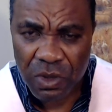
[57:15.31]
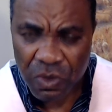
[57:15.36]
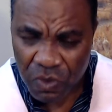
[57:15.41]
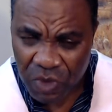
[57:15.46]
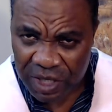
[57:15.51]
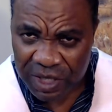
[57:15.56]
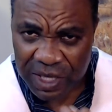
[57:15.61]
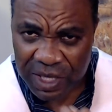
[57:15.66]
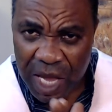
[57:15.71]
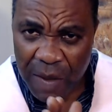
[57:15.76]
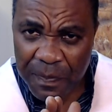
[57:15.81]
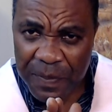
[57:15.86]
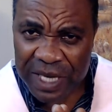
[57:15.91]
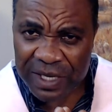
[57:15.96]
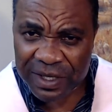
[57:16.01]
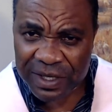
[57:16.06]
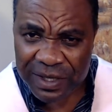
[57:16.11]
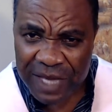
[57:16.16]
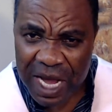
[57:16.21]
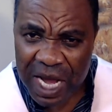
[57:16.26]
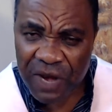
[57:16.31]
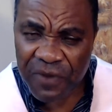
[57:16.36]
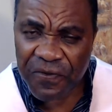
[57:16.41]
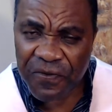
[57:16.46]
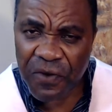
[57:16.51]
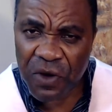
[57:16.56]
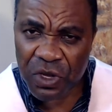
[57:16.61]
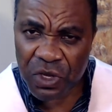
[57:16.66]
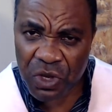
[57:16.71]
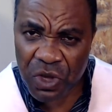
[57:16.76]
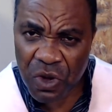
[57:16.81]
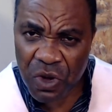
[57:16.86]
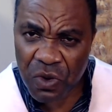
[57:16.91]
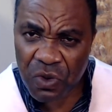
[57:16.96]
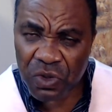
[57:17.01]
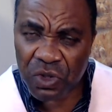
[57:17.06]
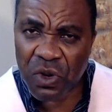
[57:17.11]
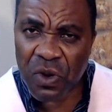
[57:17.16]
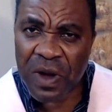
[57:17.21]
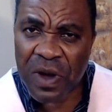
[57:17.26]
We step aside for
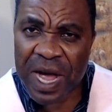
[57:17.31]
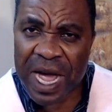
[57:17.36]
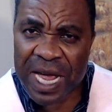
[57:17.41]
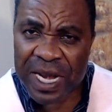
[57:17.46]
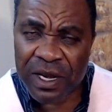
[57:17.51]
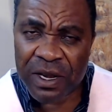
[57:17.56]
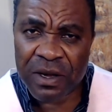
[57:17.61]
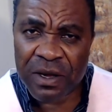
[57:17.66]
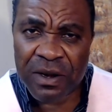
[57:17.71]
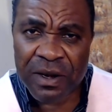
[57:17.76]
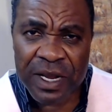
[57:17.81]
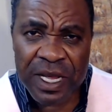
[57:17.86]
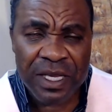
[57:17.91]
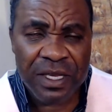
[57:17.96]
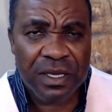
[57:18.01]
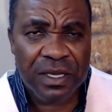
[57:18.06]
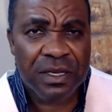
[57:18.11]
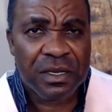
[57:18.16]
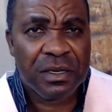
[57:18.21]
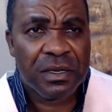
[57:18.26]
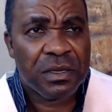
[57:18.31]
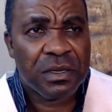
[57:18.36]
you to handle this.